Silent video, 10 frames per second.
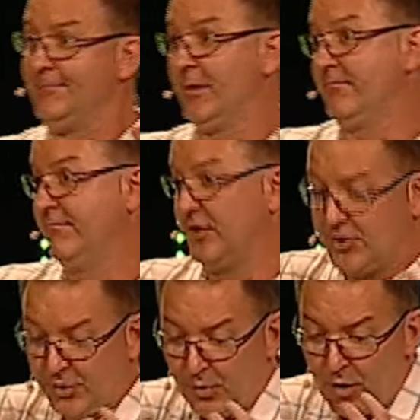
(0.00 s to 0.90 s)
the, the
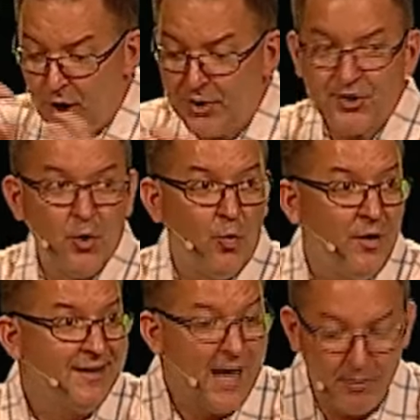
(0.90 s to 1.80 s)
two are also
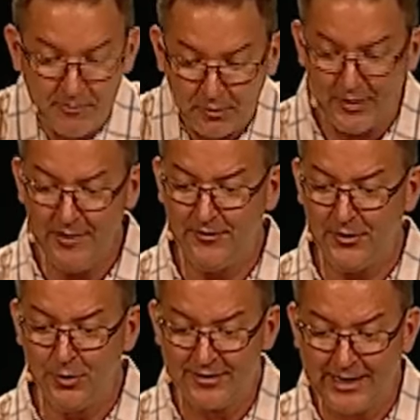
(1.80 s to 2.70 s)
one now in preview and